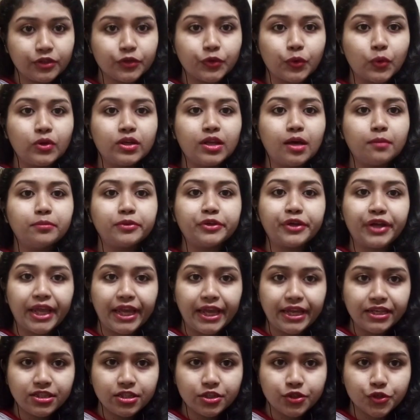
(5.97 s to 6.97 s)
roll number
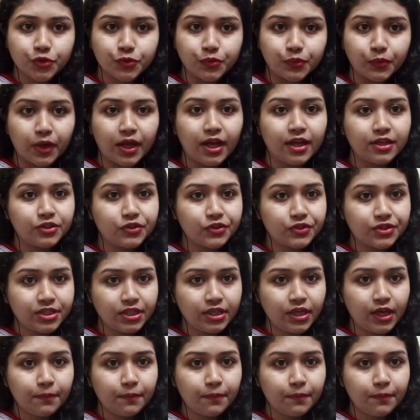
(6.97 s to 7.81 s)
82, and today